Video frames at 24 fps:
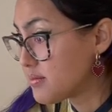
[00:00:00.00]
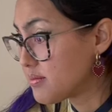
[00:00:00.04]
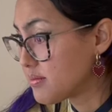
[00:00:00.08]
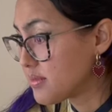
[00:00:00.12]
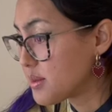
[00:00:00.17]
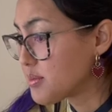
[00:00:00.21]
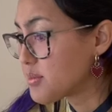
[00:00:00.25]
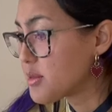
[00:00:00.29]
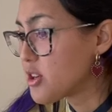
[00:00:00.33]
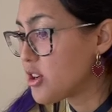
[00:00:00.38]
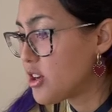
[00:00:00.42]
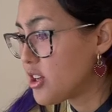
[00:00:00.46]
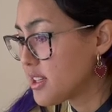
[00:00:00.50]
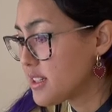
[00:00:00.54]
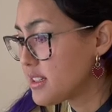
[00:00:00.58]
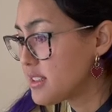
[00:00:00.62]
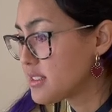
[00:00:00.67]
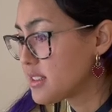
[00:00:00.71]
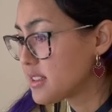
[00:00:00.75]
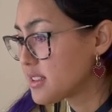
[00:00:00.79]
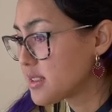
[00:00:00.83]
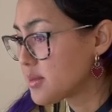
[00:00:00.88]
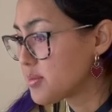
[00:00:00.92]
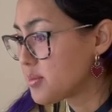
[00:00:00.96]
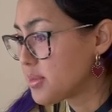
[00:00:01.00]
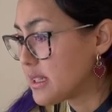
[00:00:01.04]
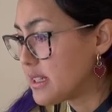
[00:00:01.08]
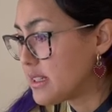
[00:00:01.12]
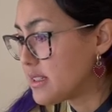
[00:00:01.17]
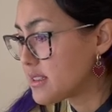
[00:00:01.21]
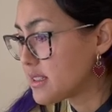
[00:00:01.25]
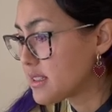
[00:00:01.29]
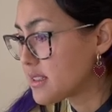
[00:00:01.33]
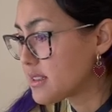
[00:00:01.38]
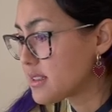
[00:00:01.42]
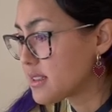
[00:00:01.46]
I'm calling this a
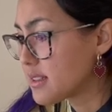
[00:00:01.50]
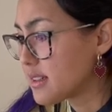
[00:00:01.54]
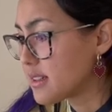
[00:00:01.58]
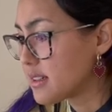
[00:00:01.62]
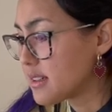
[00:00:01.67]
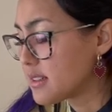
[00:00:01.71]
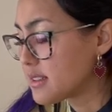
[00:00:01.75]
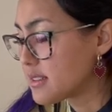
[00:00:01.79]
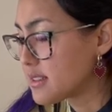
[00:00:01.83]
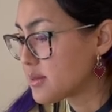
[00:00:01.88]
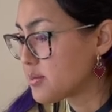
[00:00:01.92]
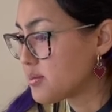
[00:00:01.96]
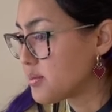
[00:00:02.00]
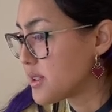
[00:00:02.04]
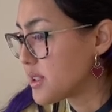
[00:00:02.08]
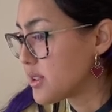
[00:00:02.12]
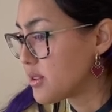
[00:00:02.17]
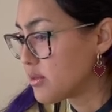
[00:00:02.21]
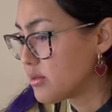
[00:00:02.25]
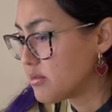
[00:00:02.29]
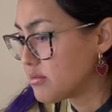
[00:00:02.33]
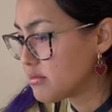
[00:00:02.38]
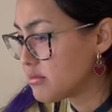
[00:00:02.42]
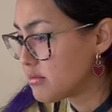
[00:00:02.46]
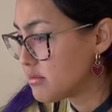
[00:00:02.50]
pleated skirt, but